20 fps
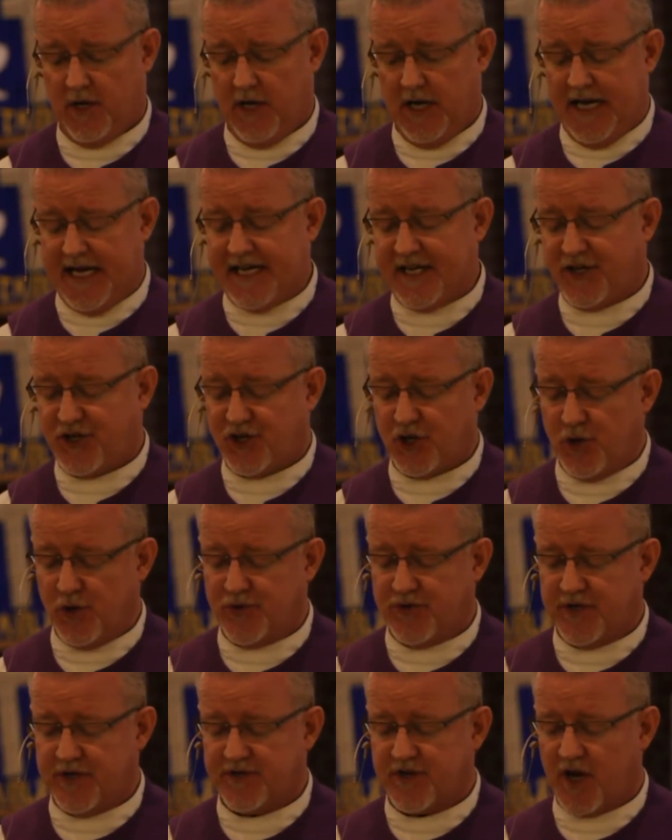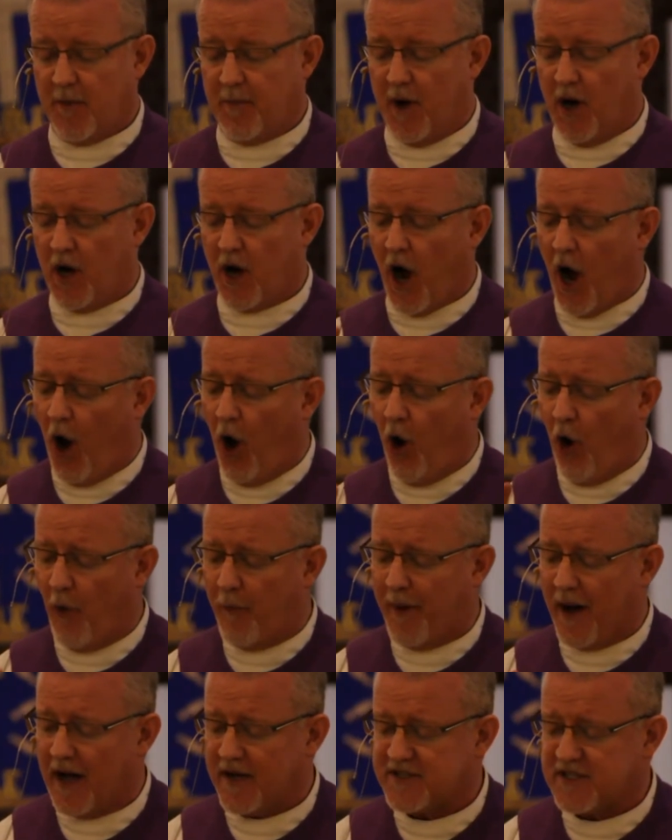He chooses among all
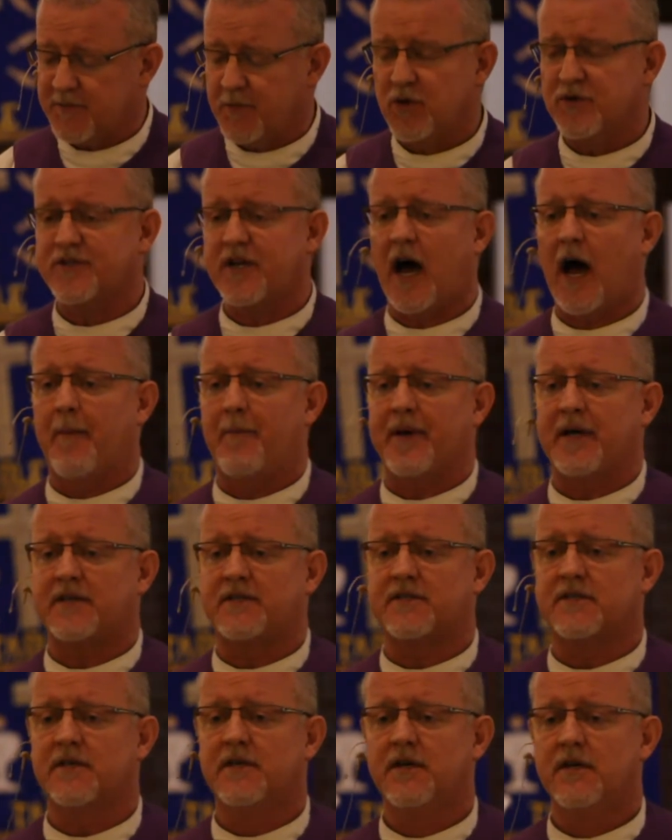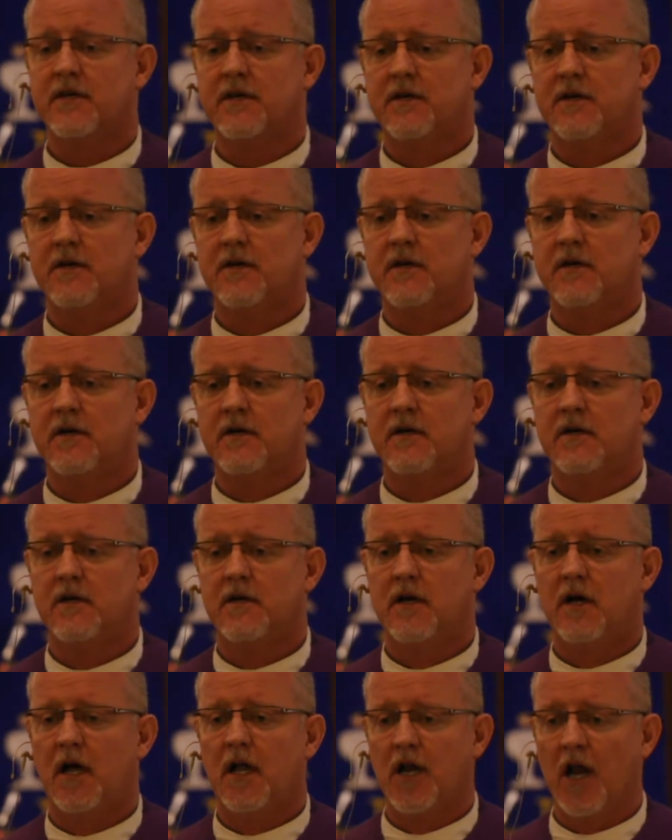possible topics
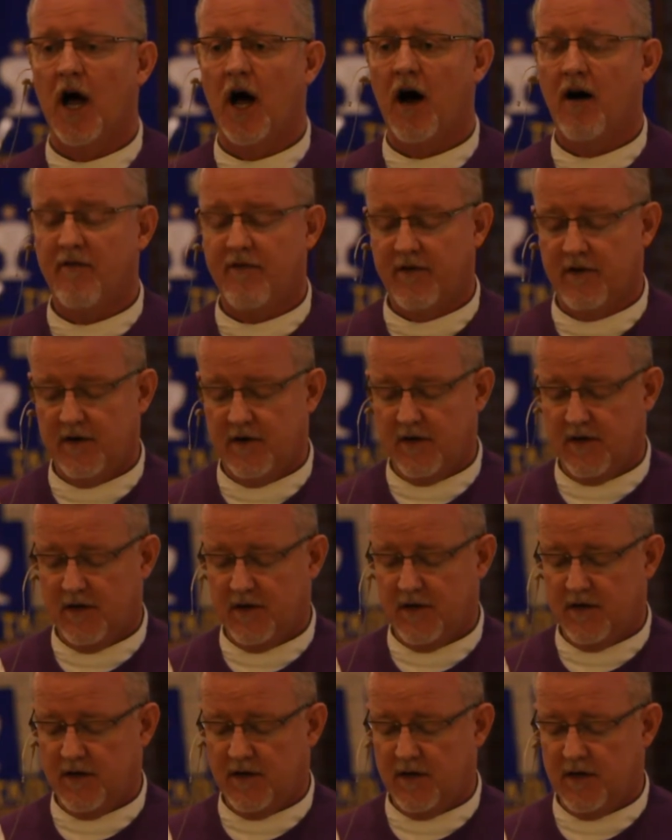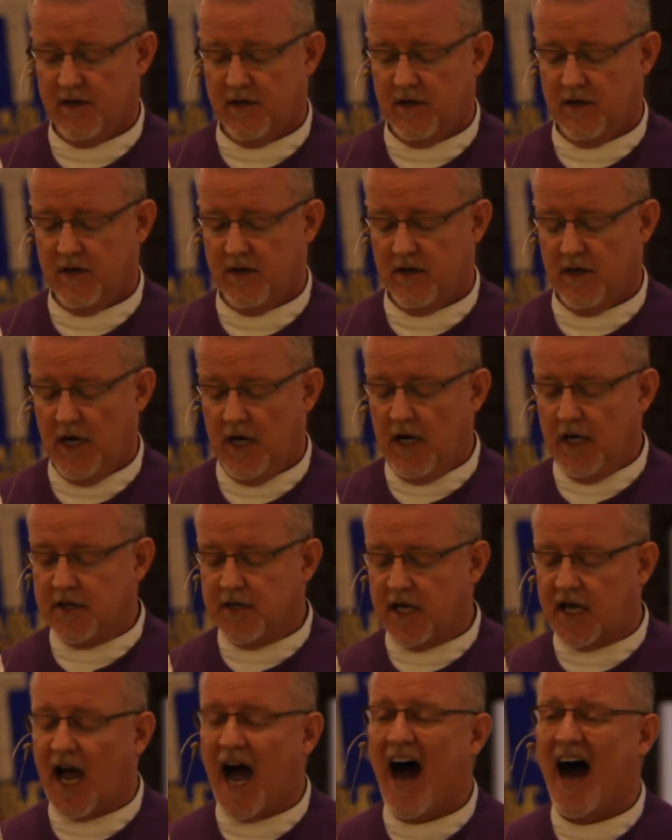love. The
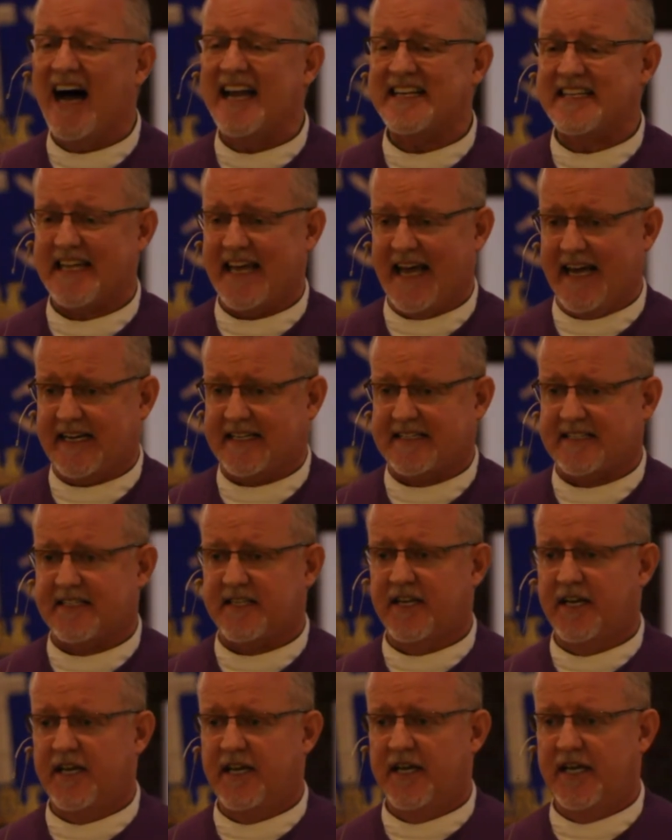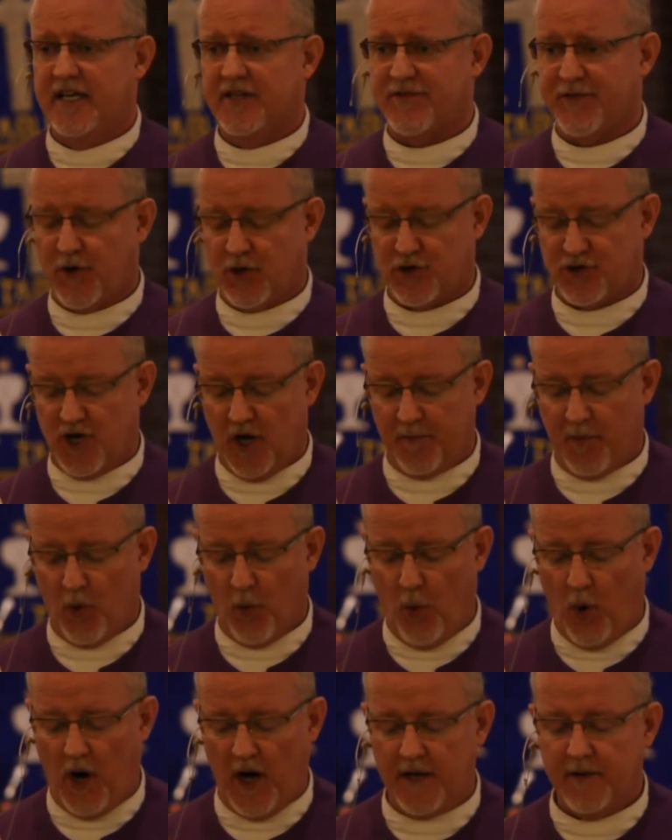context is verse number
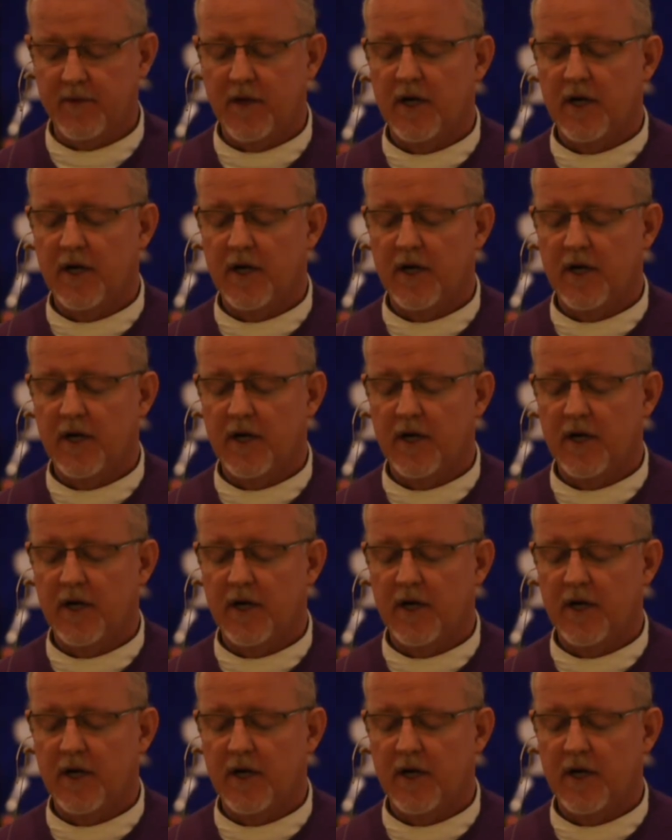1.